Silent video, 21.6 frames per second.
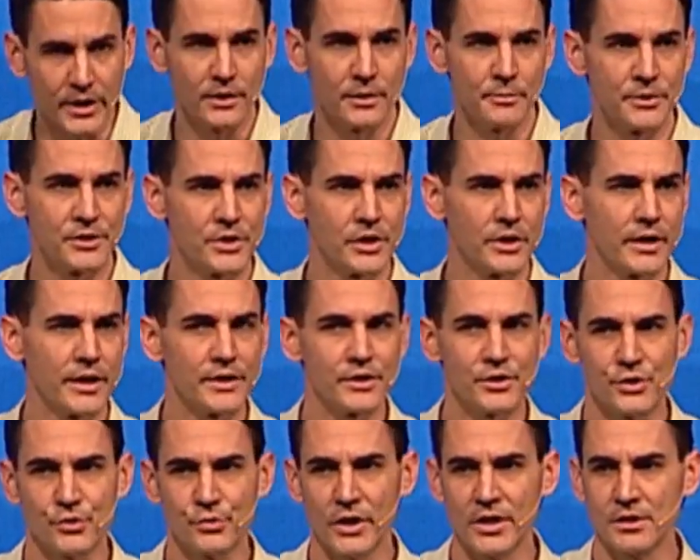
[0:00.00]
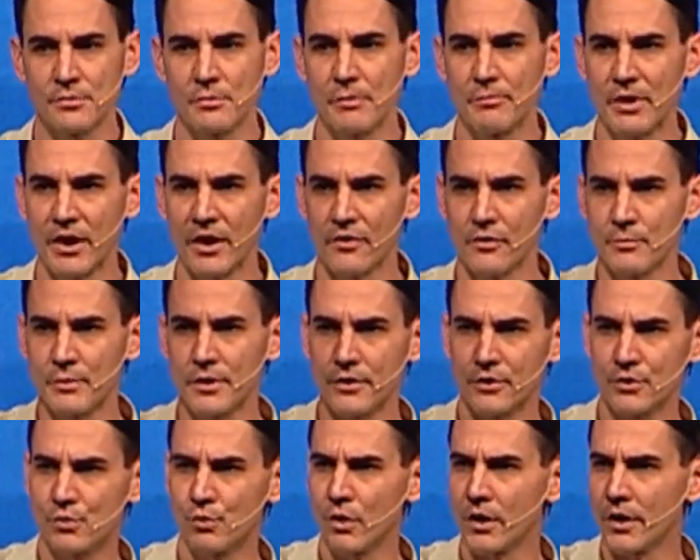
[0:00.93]
Let me see your hands. Just raise them up high for me.
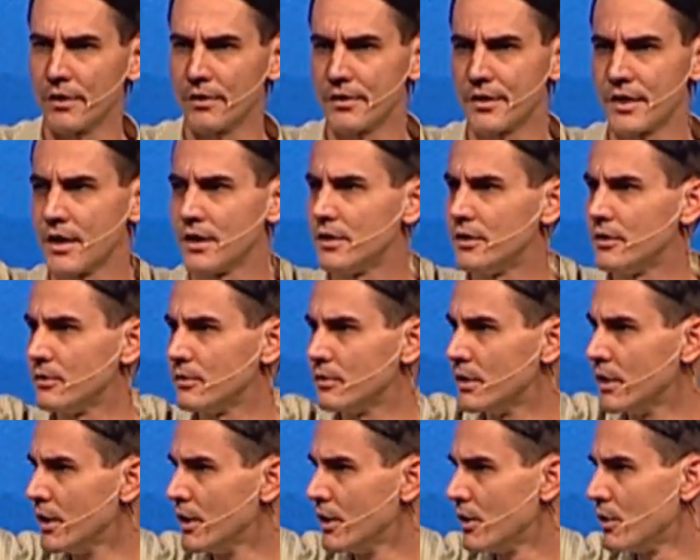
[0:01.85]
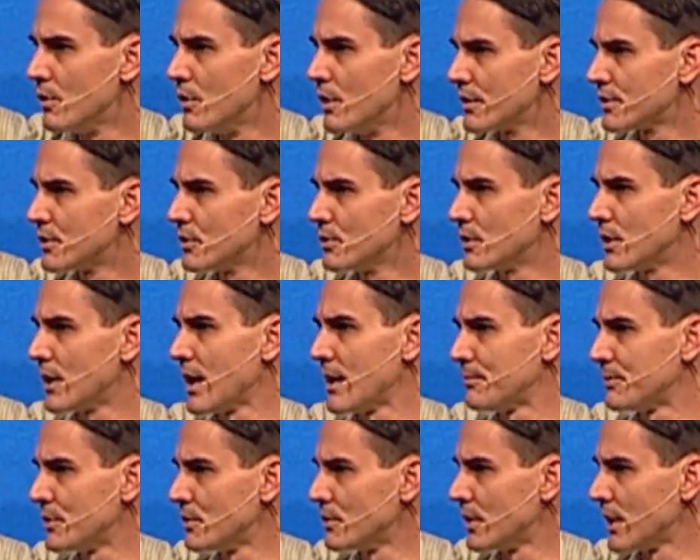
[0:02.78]
There's one. Thank you. Who else? Don't
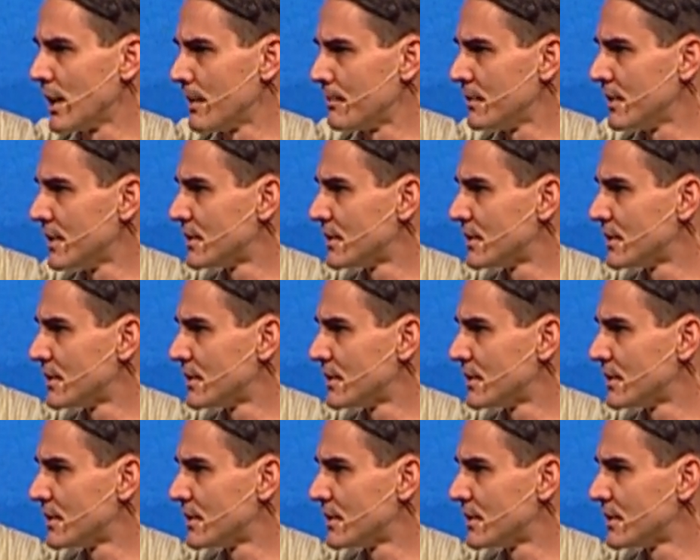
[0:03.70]
clap. Don't clap.